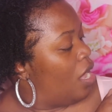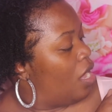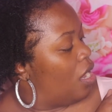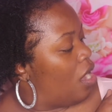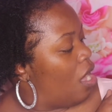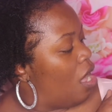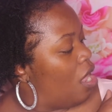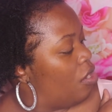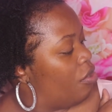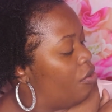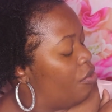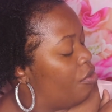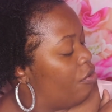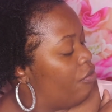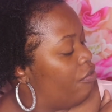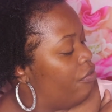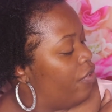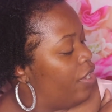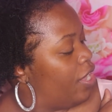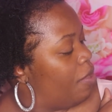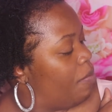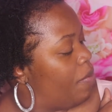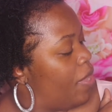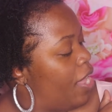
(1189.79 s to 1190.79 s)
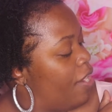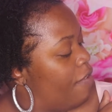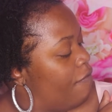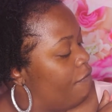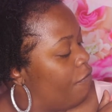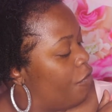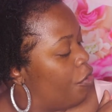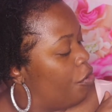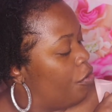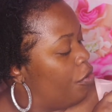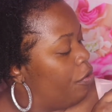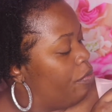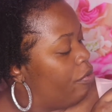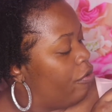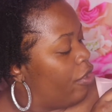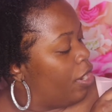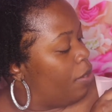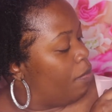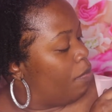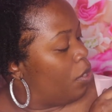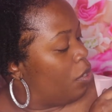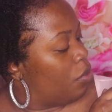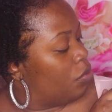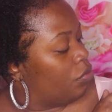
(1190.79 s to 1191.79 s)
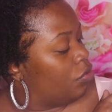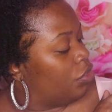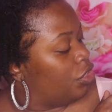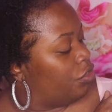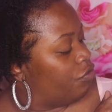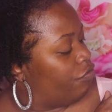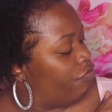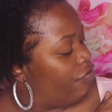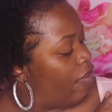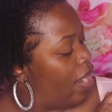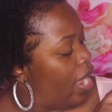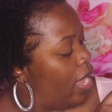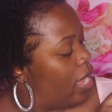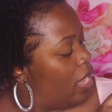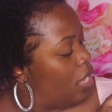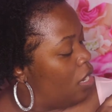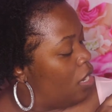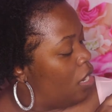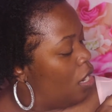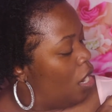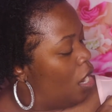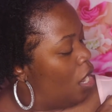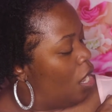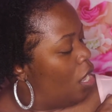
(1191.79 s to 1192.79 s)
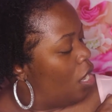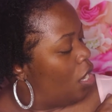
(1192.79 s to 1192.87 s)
color the rib and vertebrae bones red,